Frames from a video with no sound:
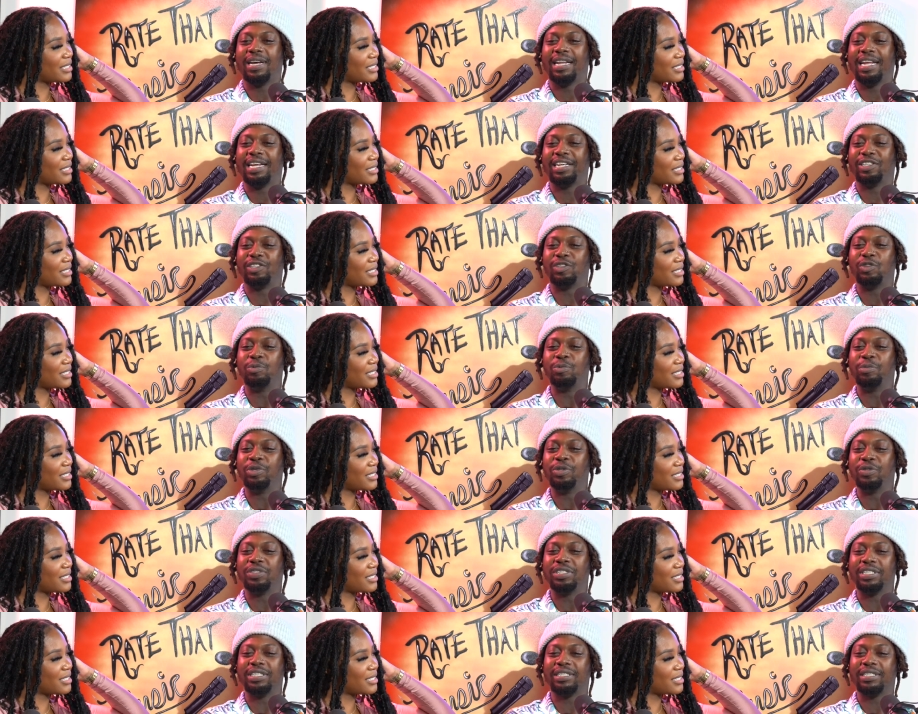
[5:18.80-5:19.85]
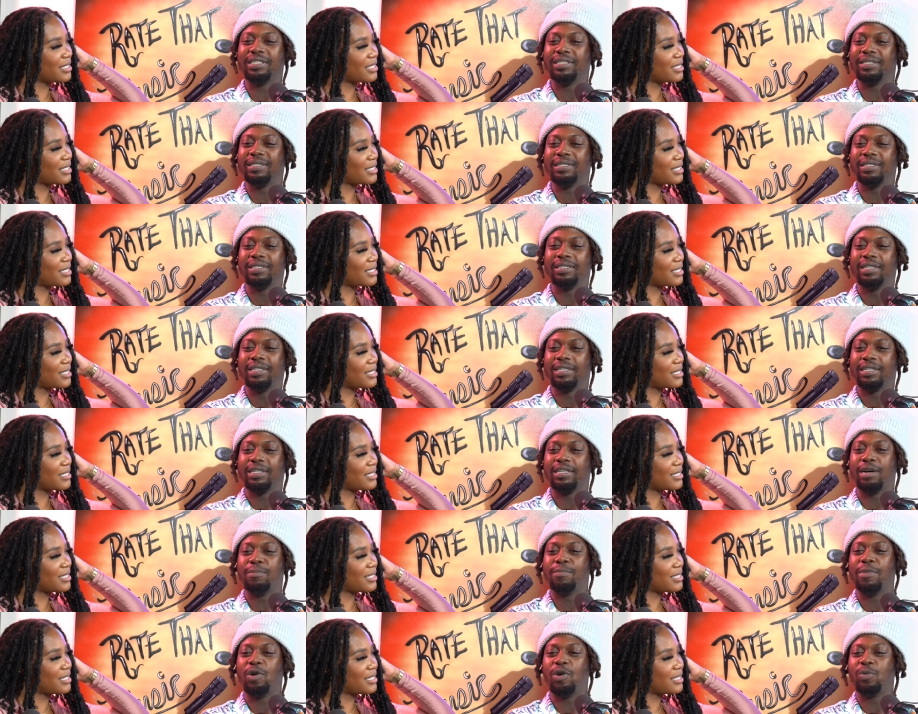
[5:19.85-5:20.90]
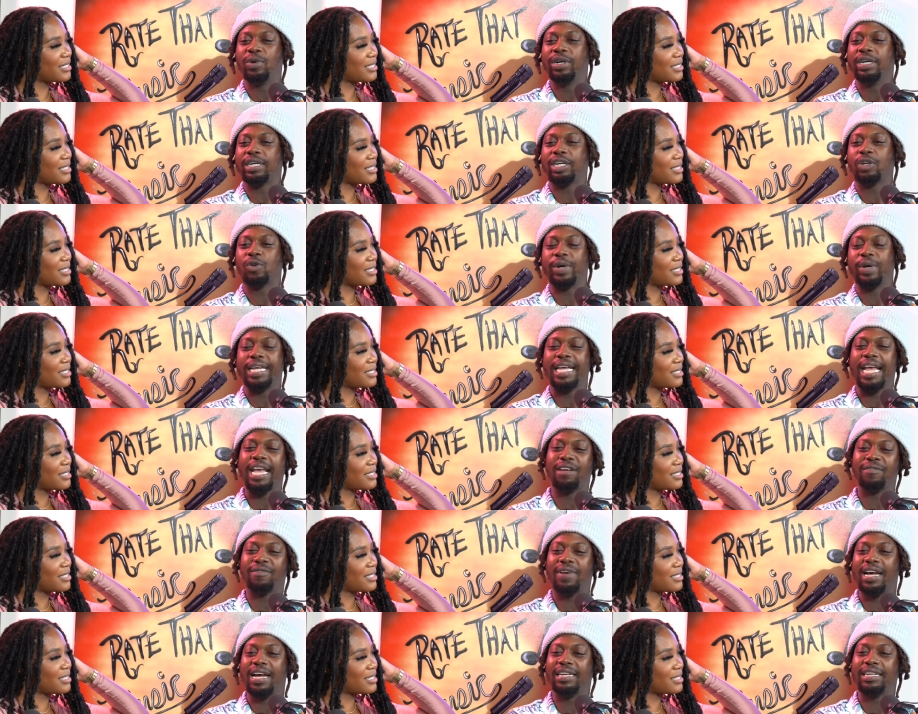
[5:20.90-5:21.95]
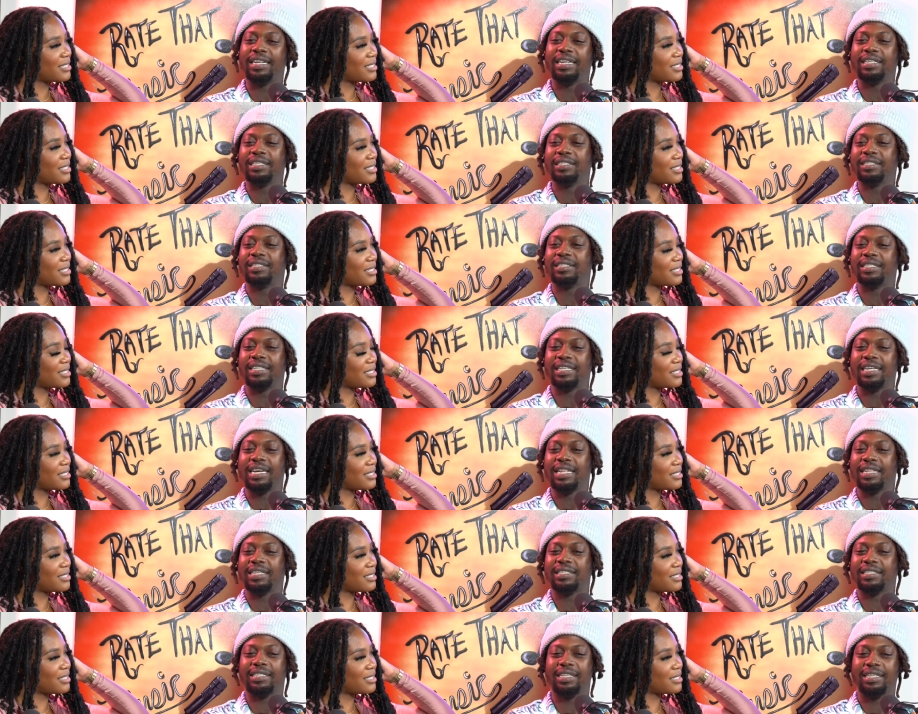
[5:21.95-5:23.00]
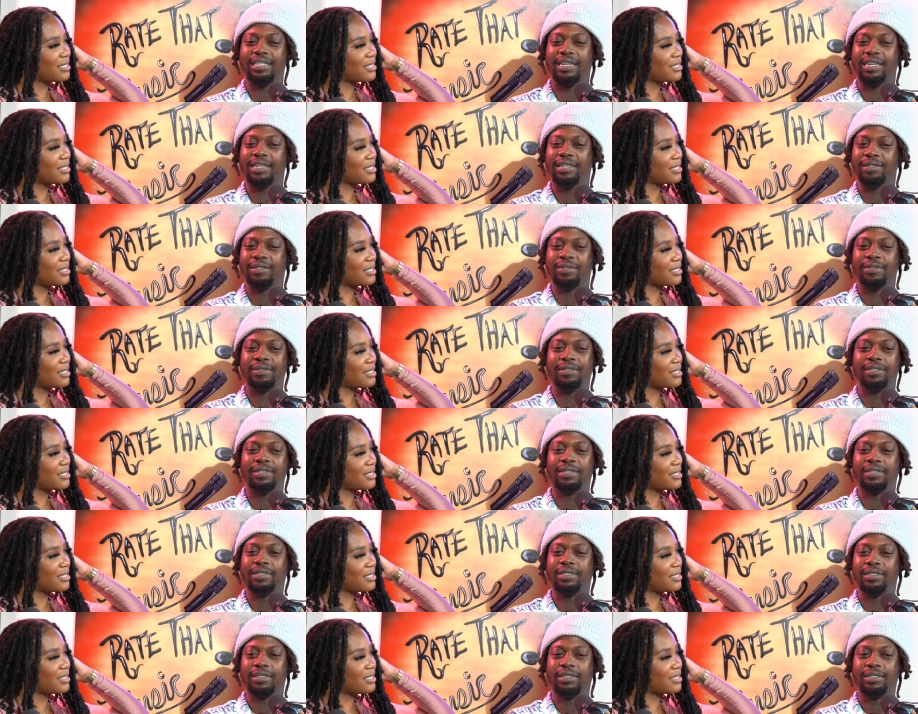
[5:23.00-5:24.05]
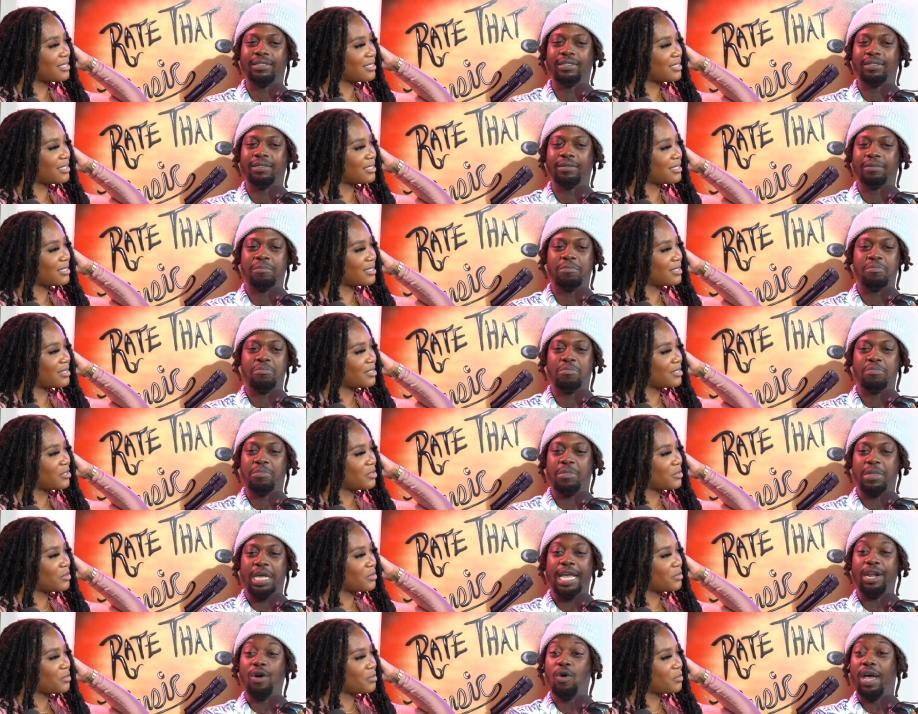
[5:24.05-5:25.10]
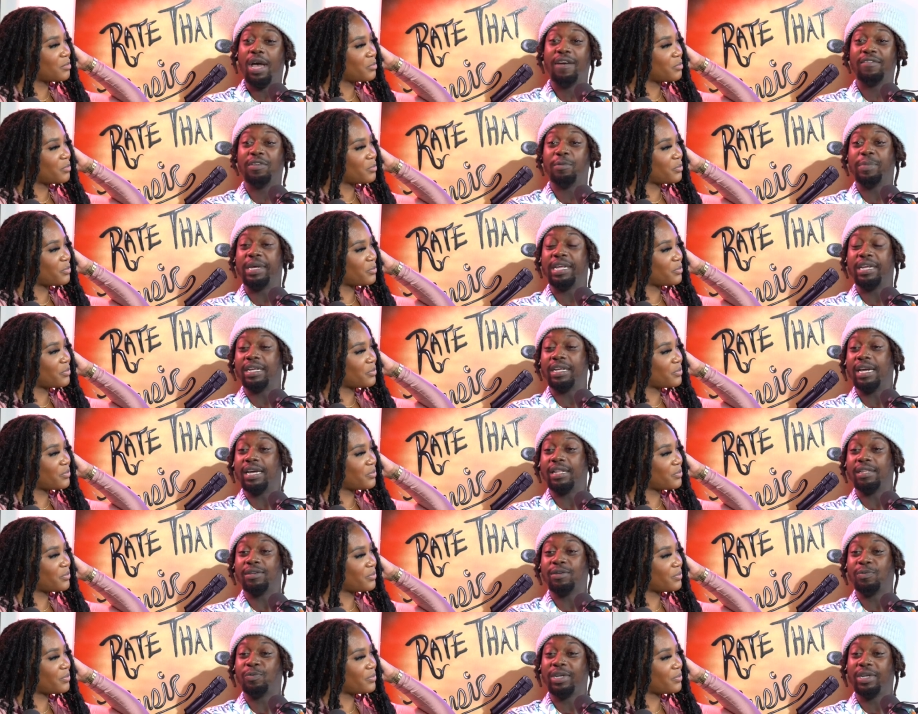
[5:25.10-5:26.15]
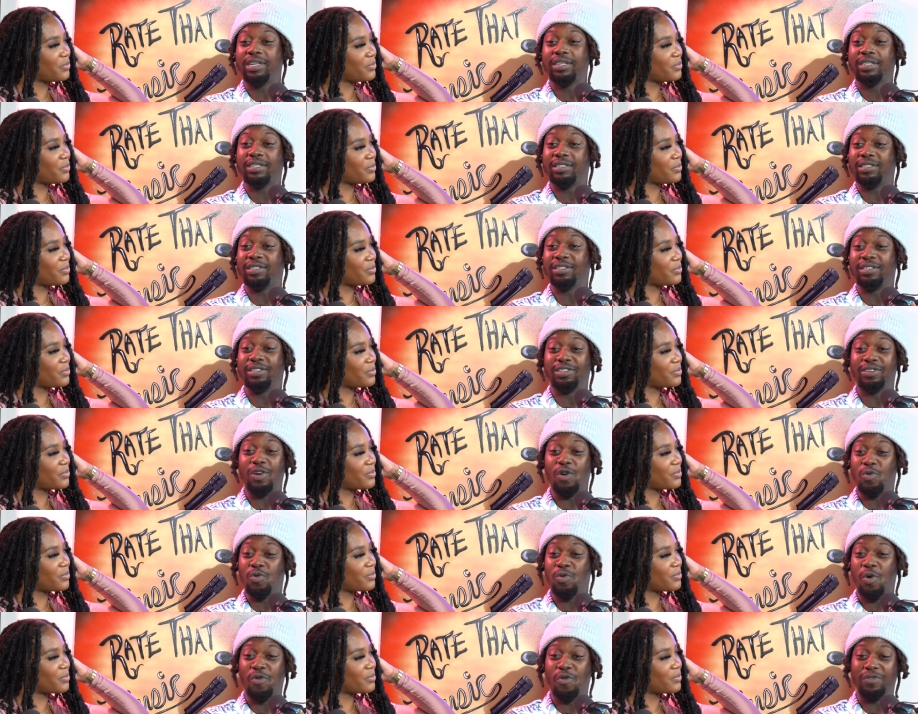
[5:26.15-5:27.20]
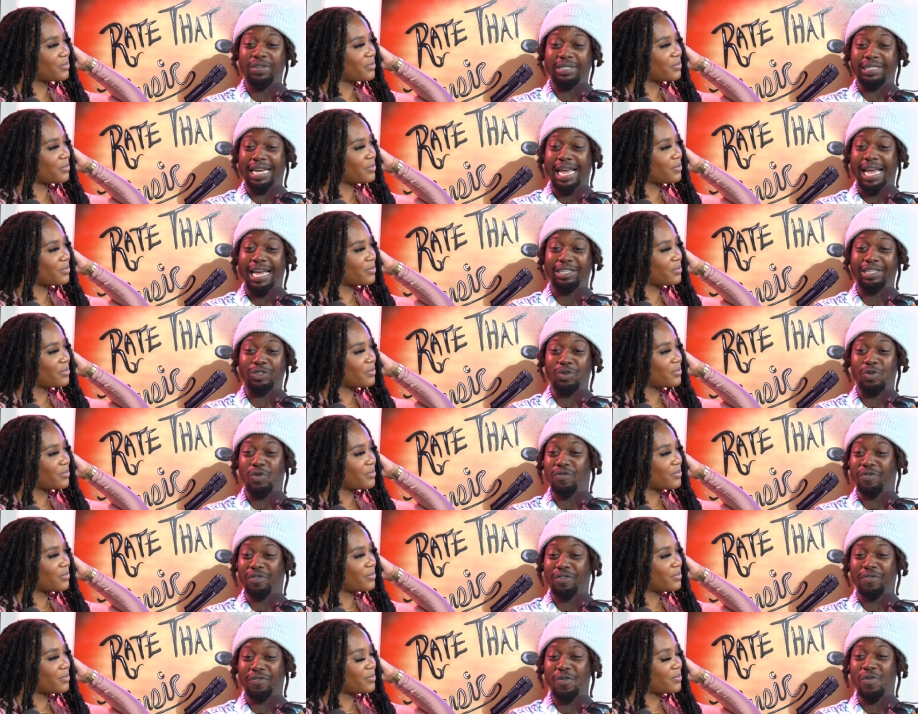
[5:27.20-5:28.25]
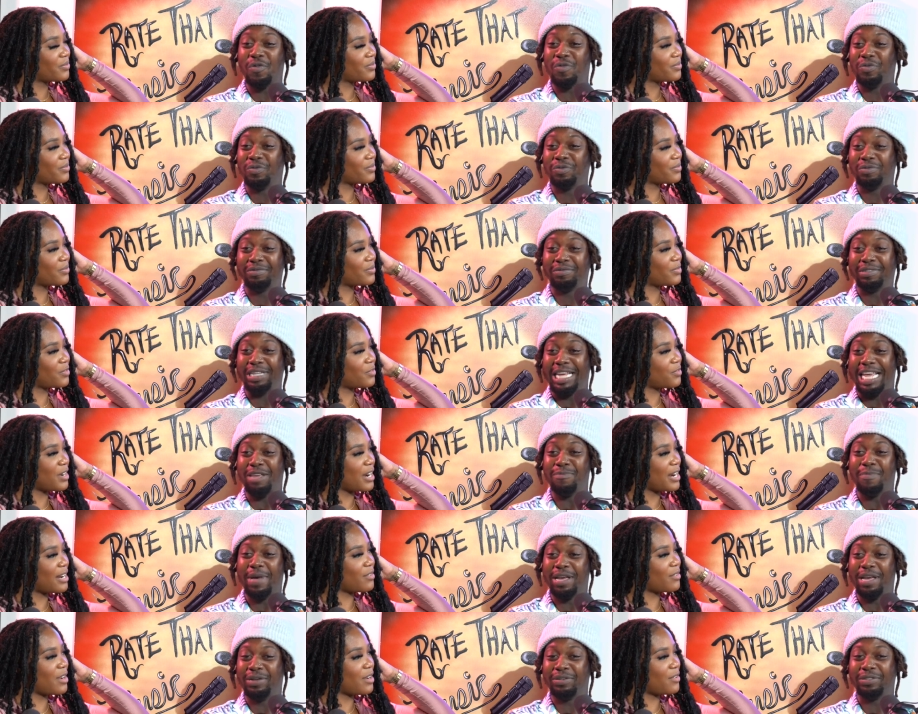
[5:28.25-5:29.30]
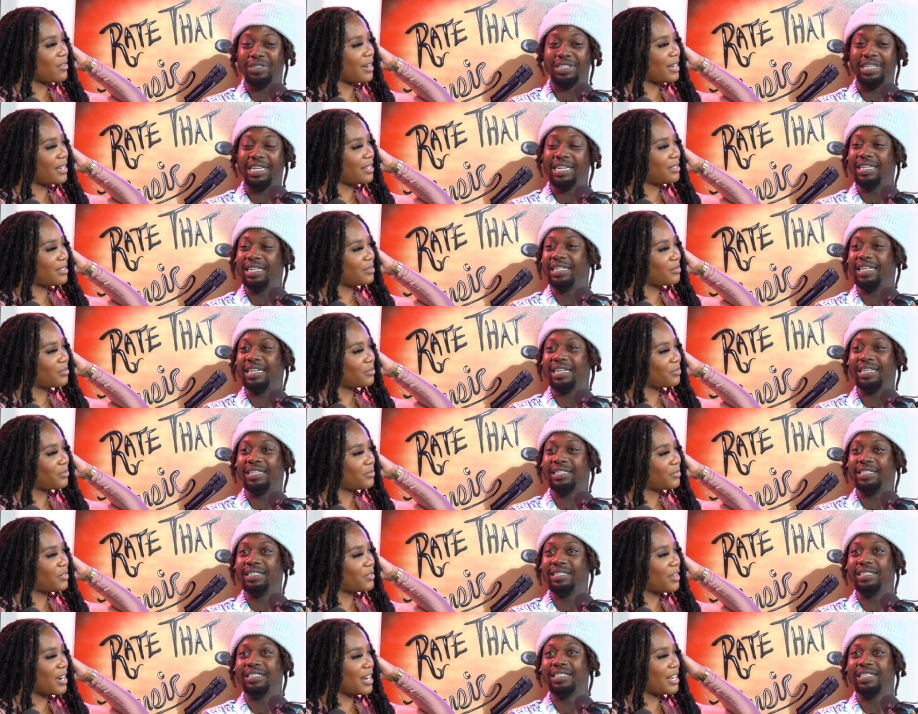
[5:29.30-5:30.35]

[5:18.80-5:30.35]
Speaker 1: I like to do music come up with creative ideas together, sit down, it don't have to be together. We could go over text or over the phone, emails right, right, right. or anything.